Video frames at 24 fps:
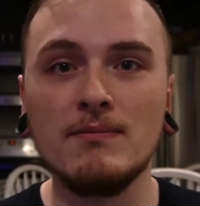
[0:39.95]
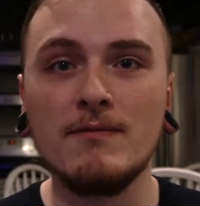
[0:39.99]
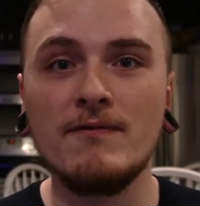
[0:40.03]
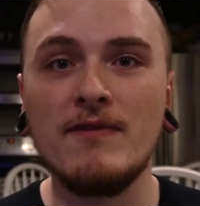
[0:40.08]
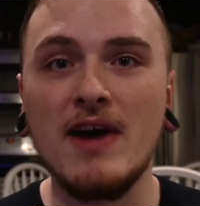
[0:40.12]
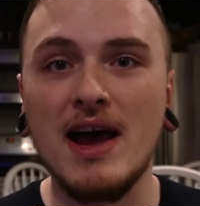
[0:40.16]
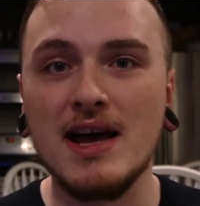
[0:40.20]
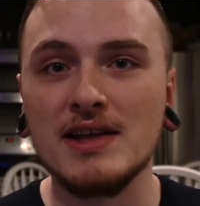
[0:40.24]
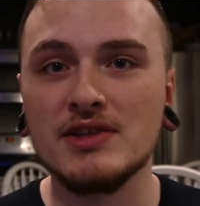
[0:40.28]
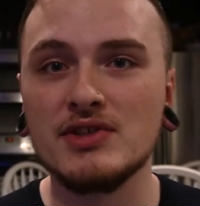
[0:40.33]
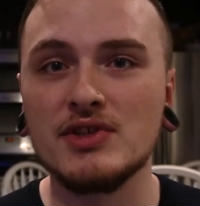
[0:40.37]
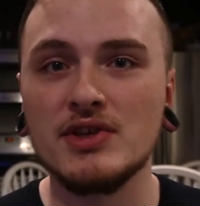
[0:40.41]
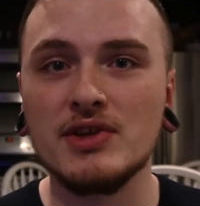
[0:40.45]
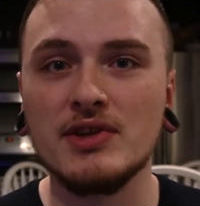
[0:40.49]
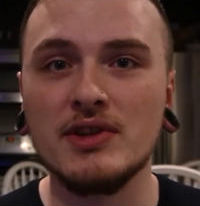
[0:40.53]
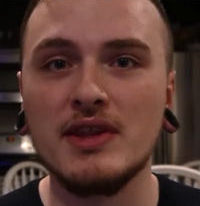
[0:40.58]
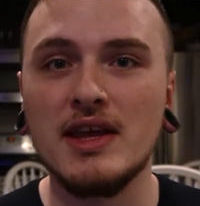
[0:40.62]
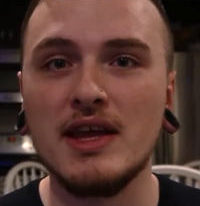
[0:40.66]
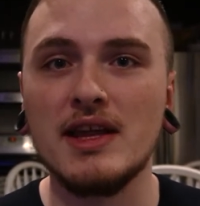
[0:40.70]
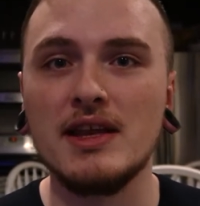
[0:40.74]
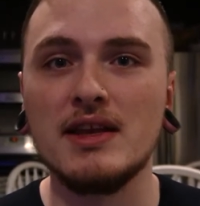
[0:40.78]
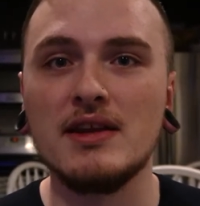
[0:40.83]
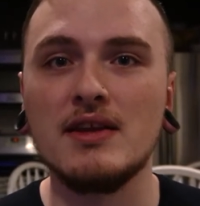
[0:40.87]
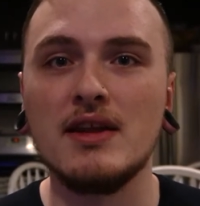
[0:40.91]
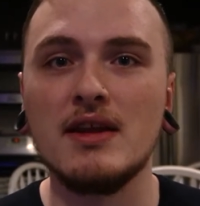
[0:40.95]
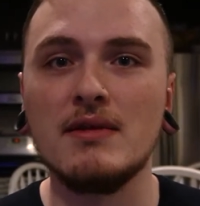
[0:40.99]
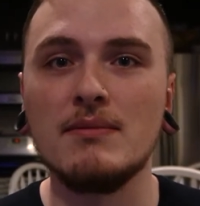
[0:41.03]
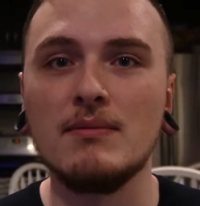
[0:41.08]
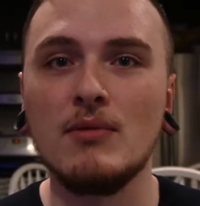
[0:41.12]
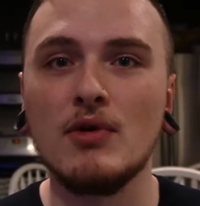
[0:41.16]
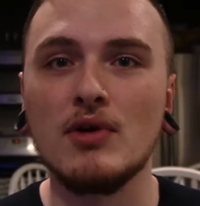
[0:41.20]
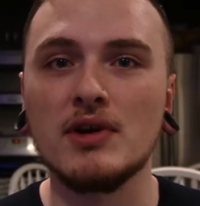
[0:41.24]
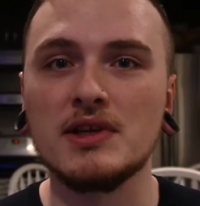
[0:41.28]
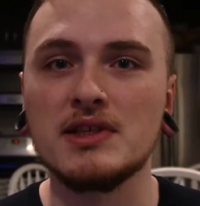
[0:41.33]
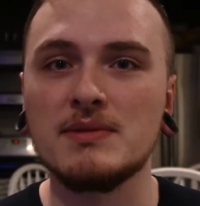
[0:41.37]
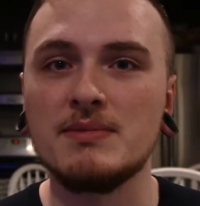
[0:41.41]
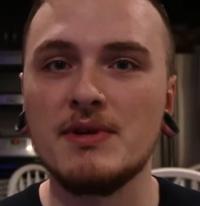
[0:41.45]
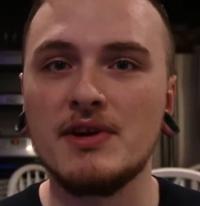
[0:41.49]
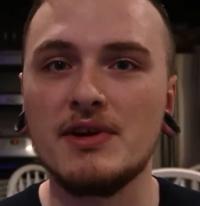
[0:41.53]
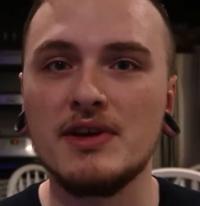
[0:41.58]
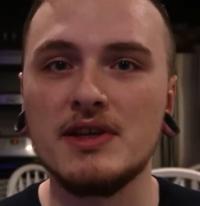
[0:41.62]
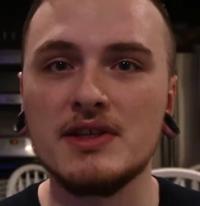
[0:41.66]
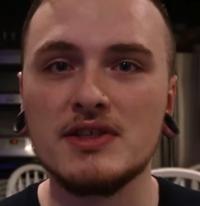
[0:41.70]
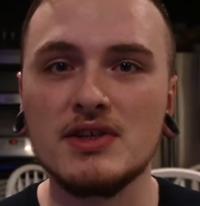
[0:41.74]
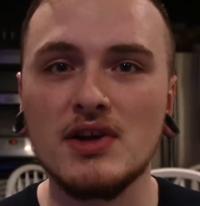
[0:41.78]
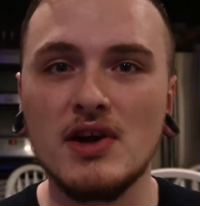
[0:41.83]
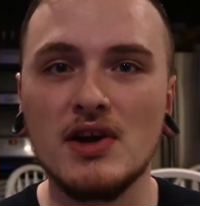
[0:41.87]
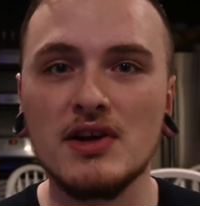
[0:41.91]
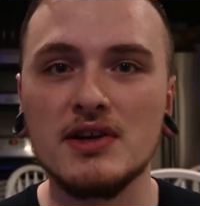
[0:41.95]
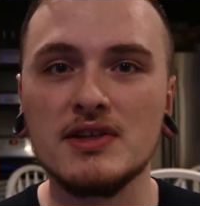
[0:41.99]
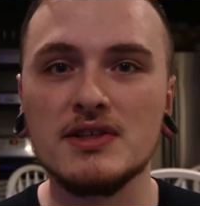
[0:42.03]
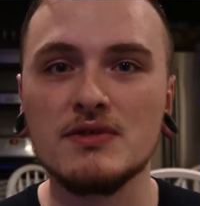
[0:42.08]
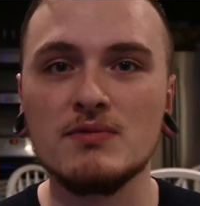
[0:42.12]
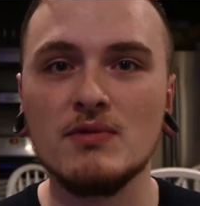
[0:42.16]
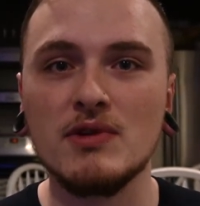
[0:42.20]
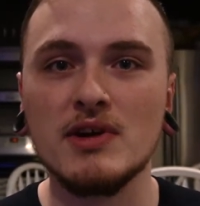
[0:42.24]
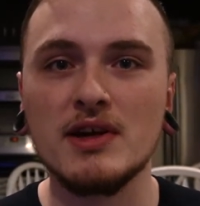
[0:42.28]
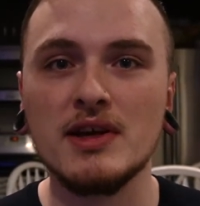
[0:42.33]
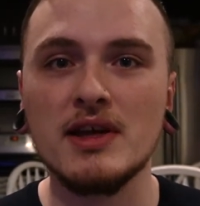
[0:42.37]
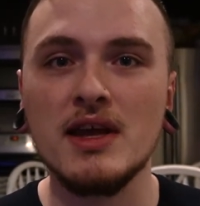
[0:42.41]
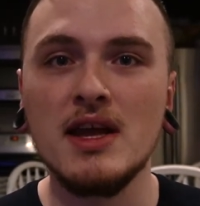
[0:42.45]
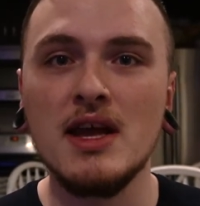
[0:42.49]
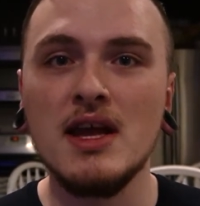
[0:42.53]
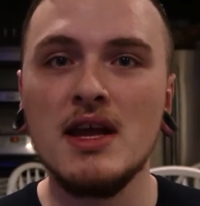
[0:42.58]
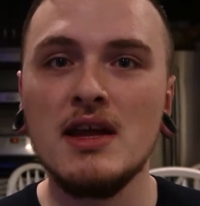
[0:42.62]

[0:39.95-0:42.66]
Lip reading: faster than more experienced artists' work